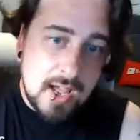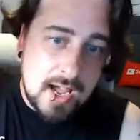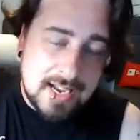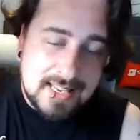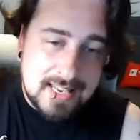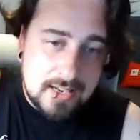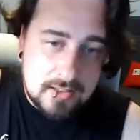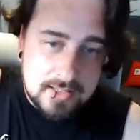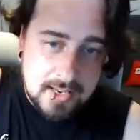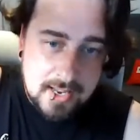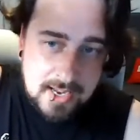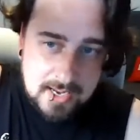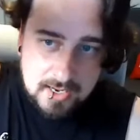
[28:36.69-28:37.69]
I can then say,
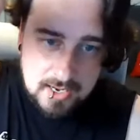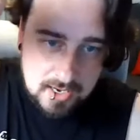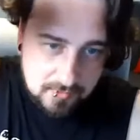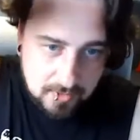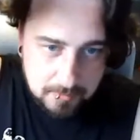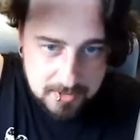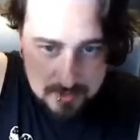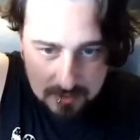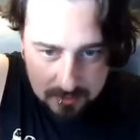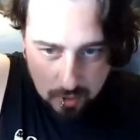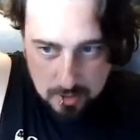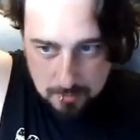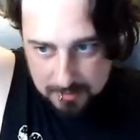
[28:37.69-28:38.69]
hey, if I'm in the
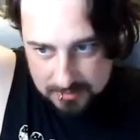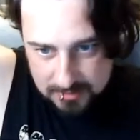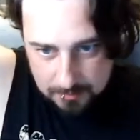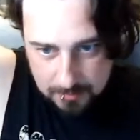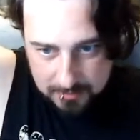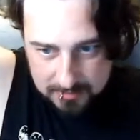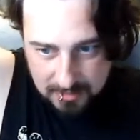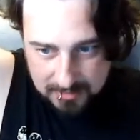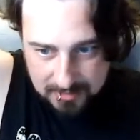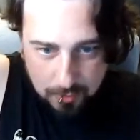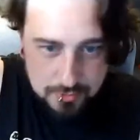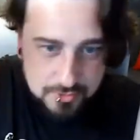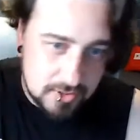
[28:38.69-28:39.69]
store and I'm next to the deli
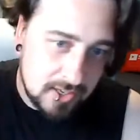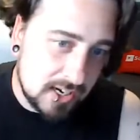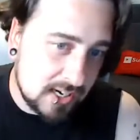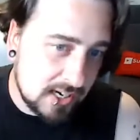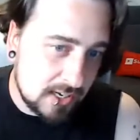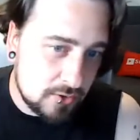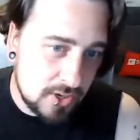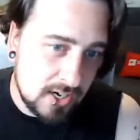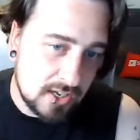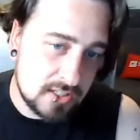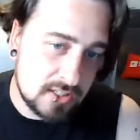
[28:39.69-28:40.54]
counter, I'm going to get triggered.